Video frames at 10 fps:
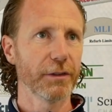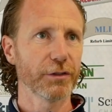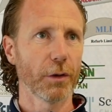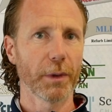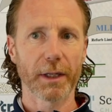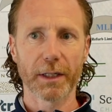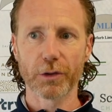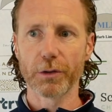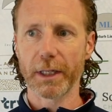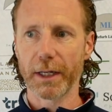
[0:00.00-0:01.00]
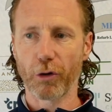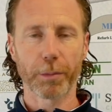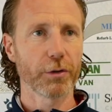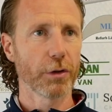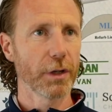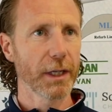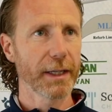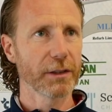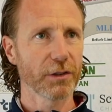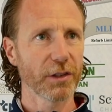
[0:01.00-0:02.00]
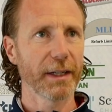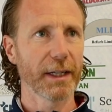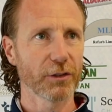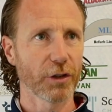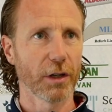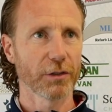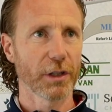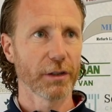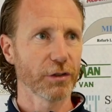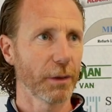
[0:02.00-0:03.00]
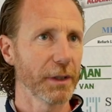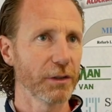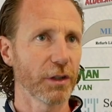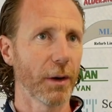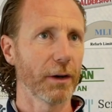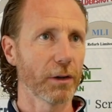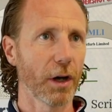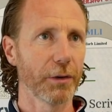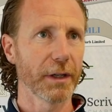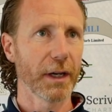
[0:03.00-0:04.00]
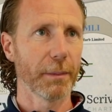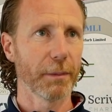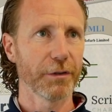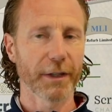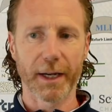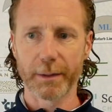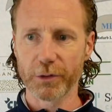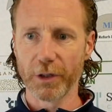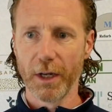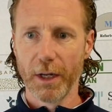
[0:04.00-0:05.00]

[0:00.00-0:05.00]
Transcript: So when they do get their opportunity, they get to take that chance. Now, some need to go out on loan and get a month of games,